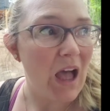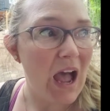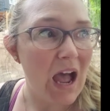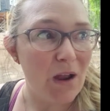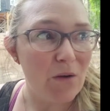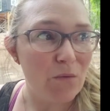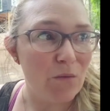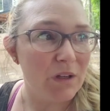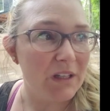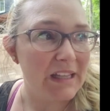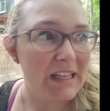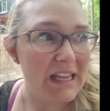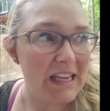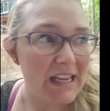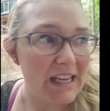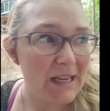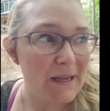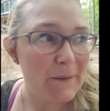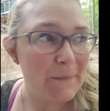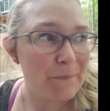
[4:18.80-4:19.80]
I
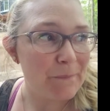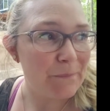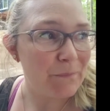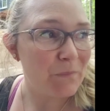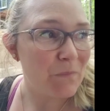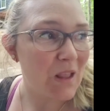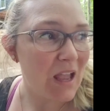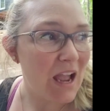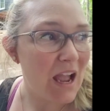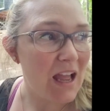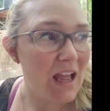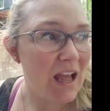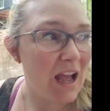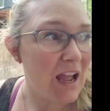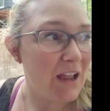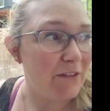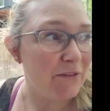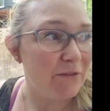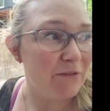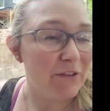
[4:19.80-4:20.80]

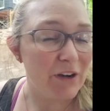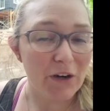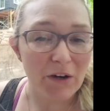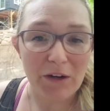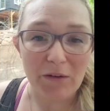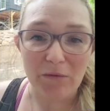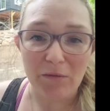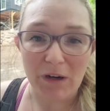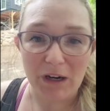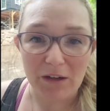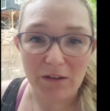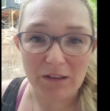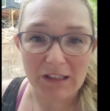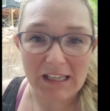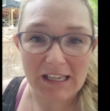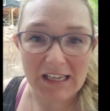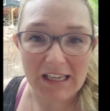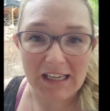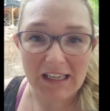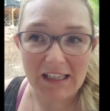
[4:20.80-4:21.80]
very
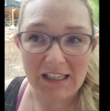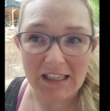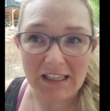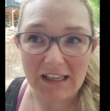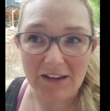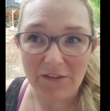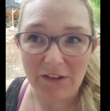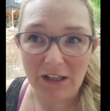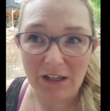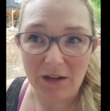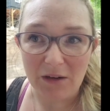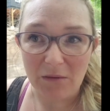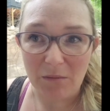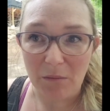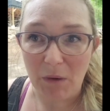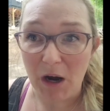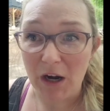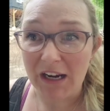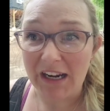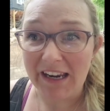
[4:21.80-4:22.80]
rarely even
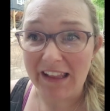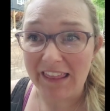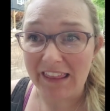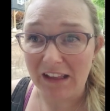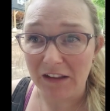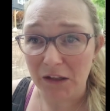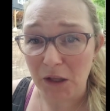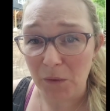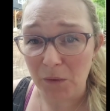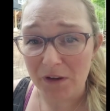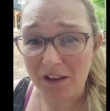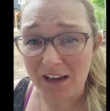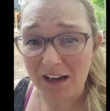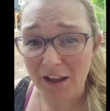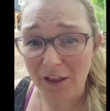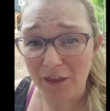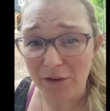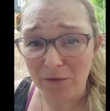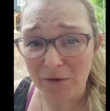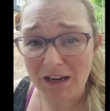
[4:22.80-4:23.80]
mark anything lower than
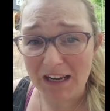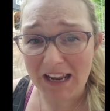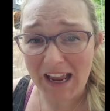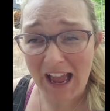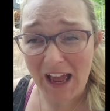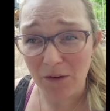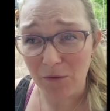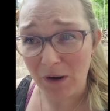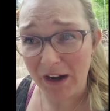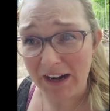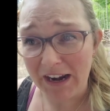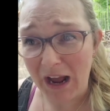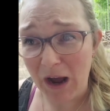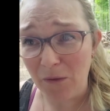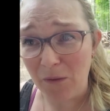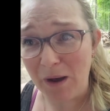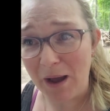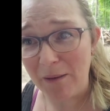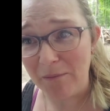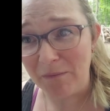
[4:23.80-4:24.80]
a 3. And right
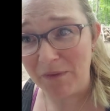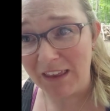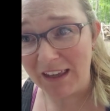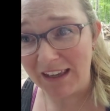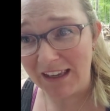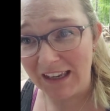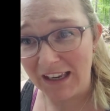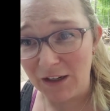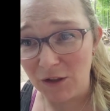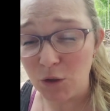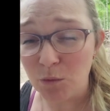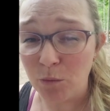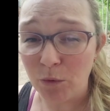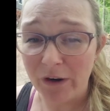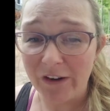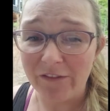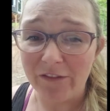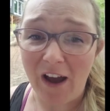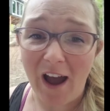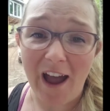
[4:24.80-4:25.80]
now I'm thinking
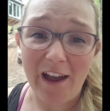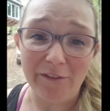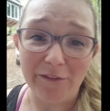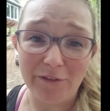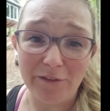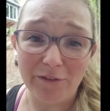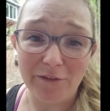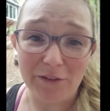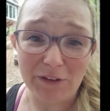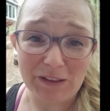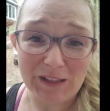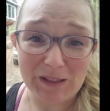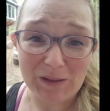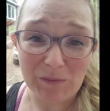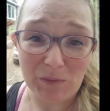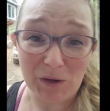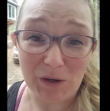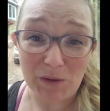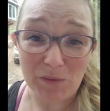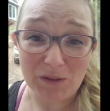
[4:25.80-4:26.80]
2.5 for
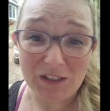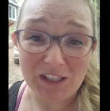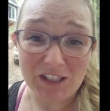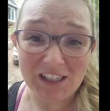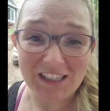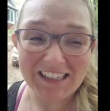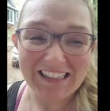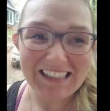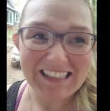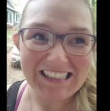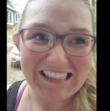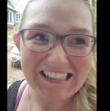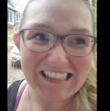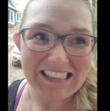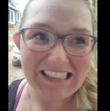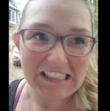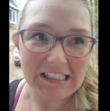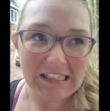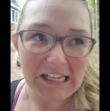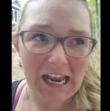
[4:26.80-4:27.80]
this book, which
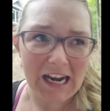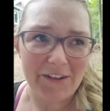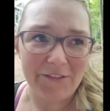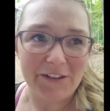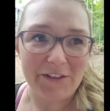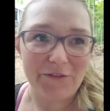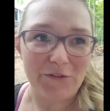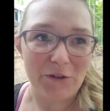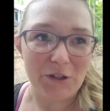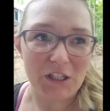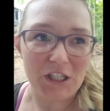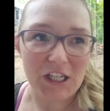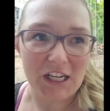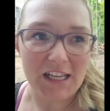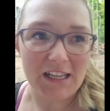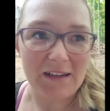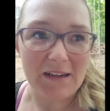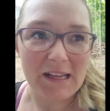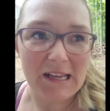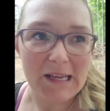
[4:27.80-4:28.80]
is kind of
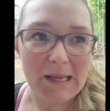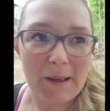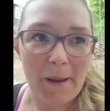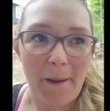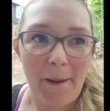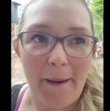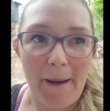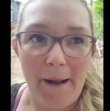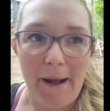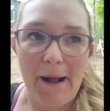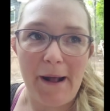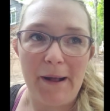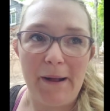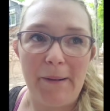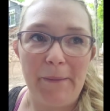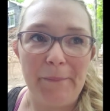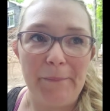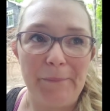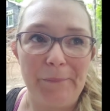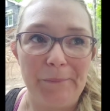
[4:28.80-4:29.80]
unfortunate.
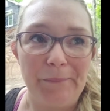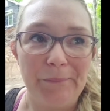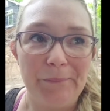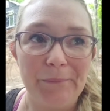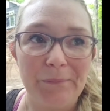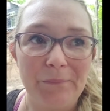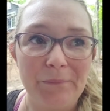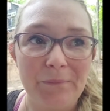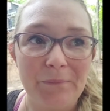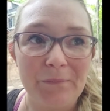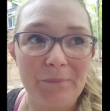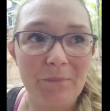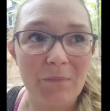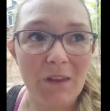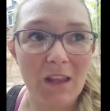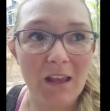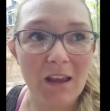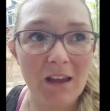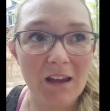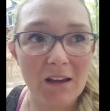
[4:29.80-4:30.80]

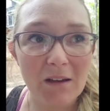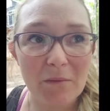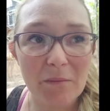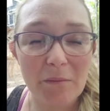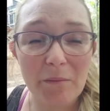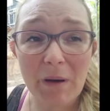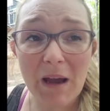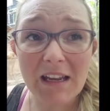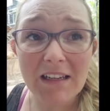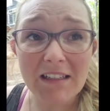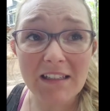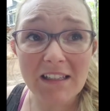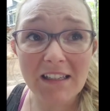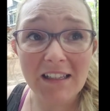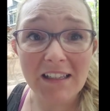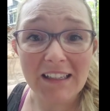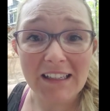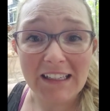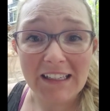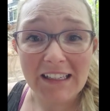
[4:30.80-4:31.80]
But
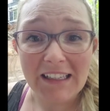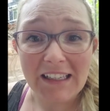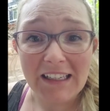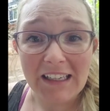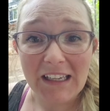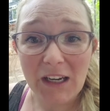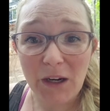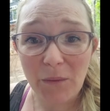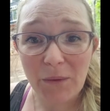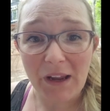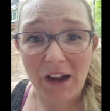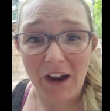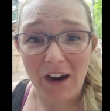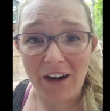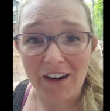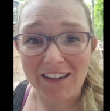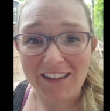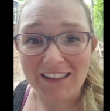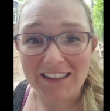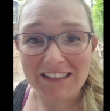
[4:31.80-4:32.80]
here we
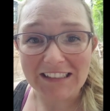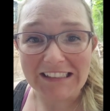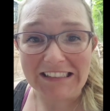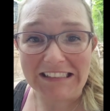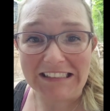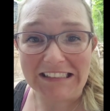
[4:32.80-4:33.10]
are.